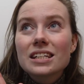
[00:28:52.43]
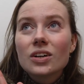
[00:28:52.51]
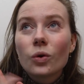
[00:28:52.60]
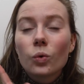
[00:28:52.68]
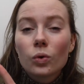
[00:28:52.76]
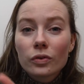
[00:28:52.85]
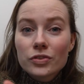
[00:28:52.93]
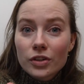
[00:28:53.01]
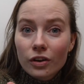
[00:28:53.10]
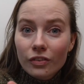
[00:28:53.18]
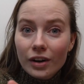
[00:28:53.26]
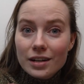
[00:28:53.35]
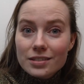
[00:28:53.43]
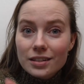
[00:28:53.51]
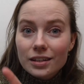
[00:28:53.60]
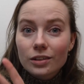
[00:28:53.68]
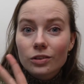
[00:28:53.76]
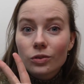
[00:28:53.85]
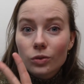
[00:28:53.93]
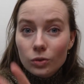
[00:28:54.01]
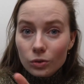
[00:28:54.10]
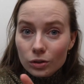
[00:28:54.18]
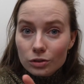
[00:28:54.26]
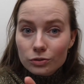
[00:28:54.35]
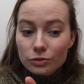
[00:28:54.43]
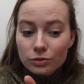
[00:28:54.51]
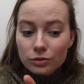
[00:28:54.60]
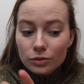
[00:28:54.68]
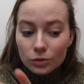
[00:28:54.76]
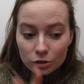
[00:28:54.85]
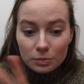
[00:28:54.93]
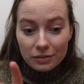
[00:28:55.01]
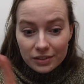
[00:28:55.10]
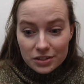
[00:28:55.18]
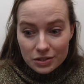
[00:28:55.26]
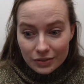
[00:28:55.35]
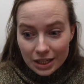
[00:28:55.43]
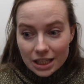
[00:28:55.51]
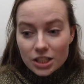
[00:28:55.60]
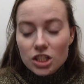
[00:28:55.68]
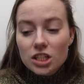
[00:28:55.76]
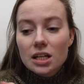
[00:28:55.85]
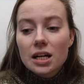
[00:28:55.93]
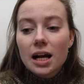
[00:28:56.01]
all of Song Rising, all of My Friends Are Rich,